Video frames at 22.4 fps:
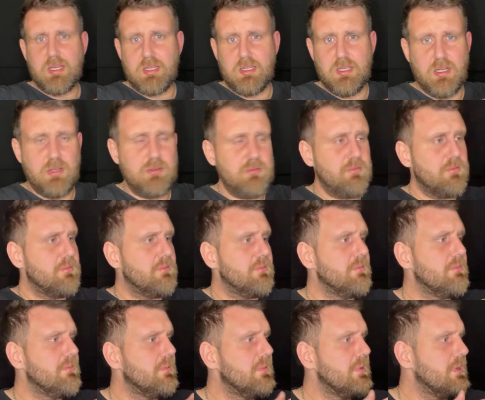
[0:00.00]
you know,
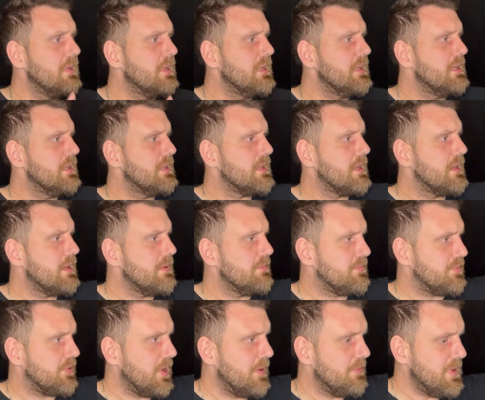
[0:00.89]

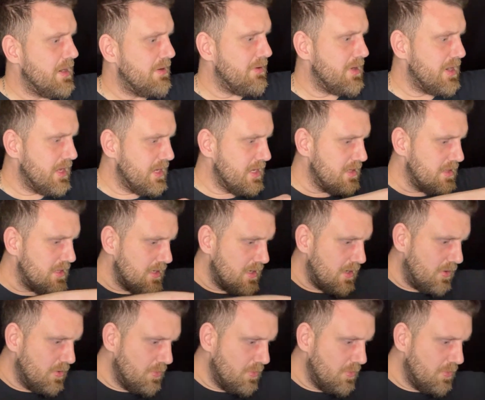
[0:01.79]
primarily the whole